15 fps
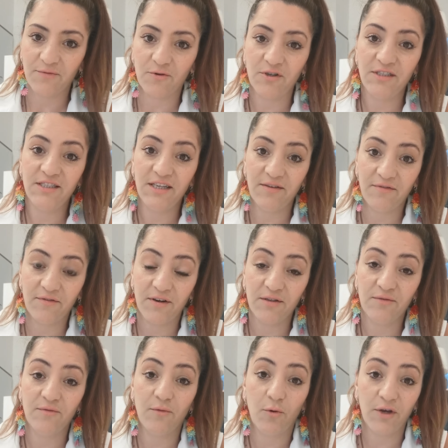for
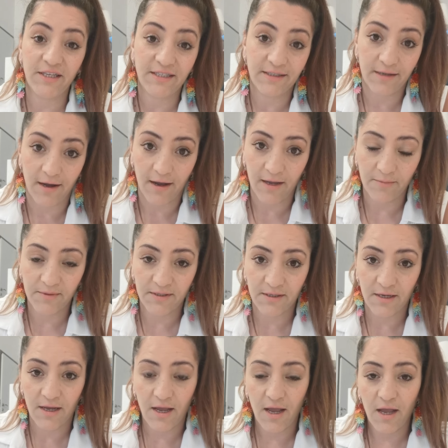different voice types.